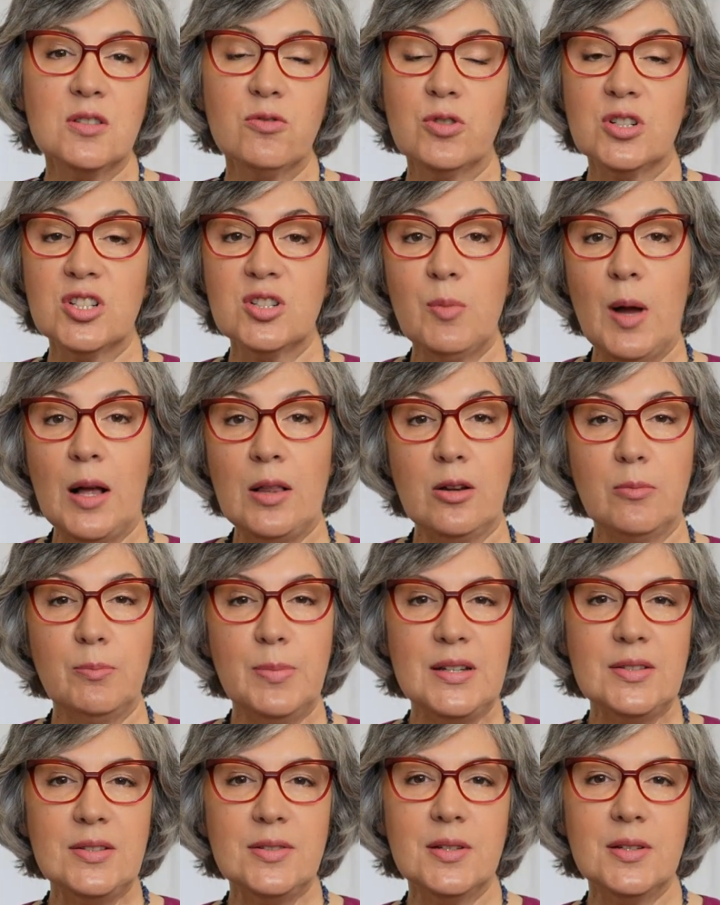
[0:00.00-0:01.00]
for smaller
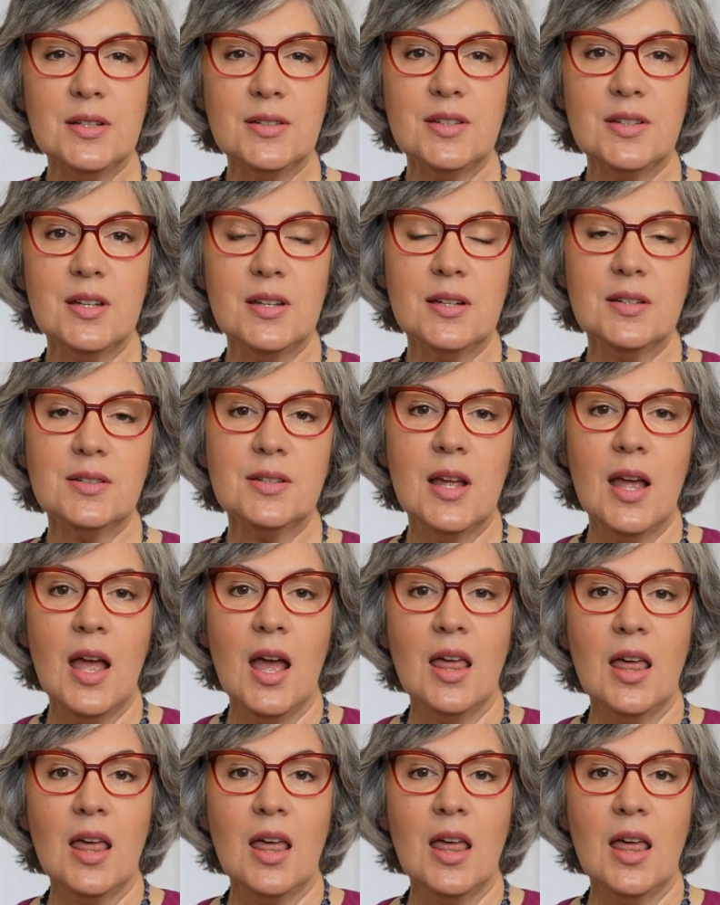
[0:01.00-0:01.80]
businesses,